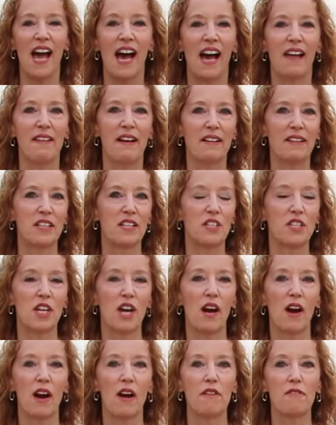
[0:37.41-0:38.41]
I'd like to
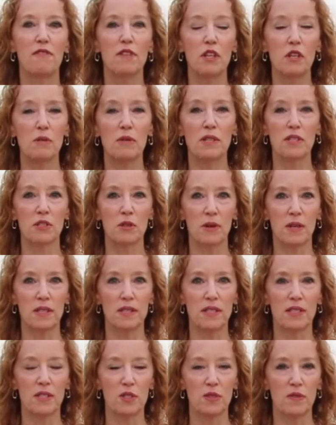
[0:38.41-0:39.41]
share a few
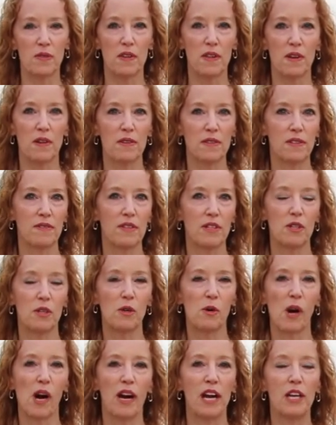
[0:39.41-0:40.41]
resources for those of you
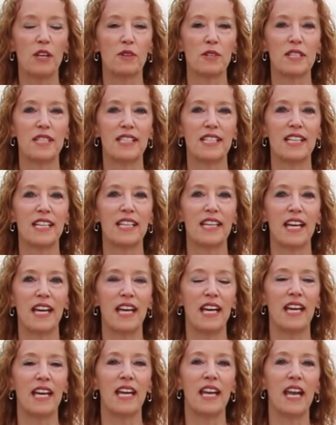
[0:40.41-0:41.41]
who are interested
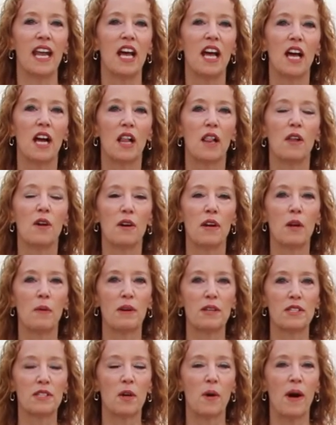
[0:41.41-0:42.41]
in learning
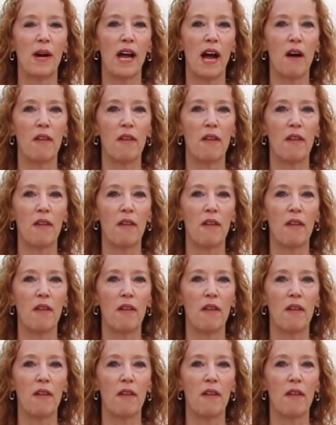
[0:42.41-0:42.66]
what's going